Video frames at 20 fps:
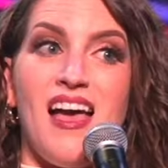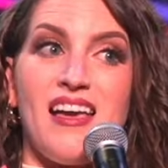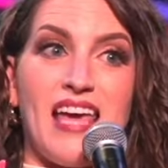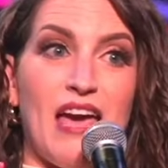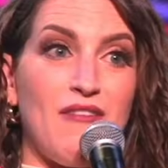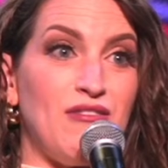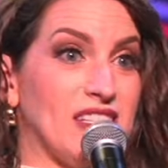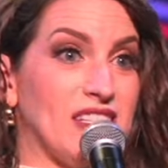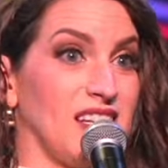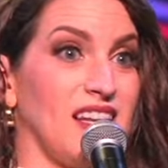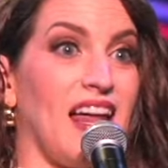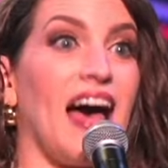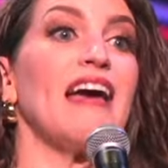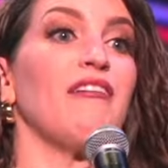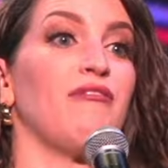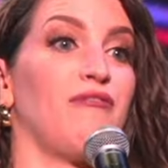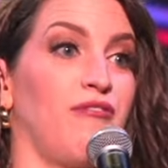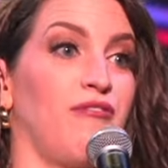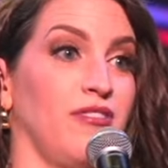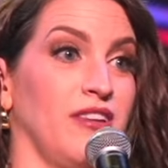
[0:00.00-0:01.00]
Gave his
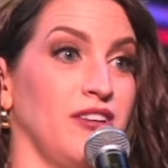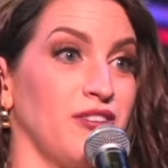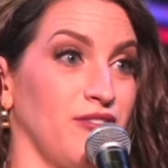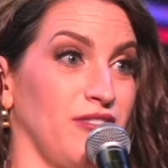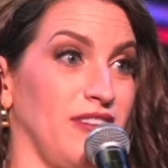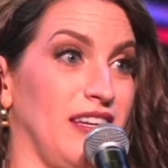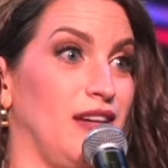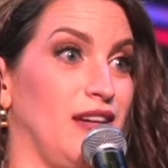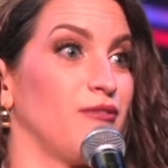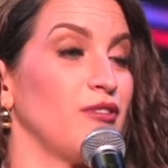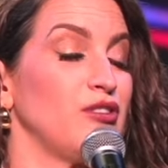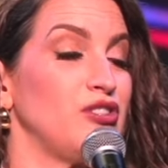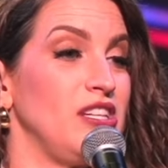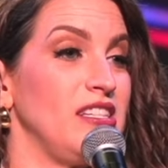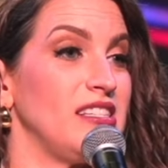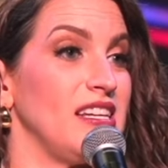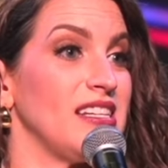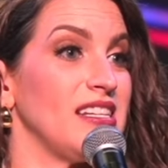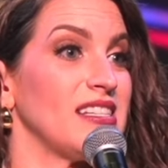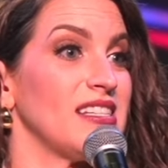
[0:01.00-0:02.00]
life literally for
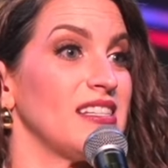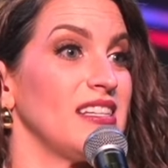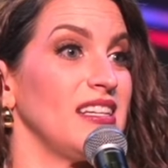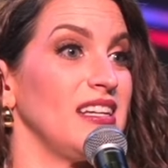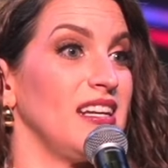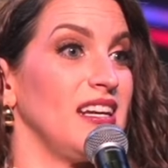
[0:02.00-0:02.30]
Jesus.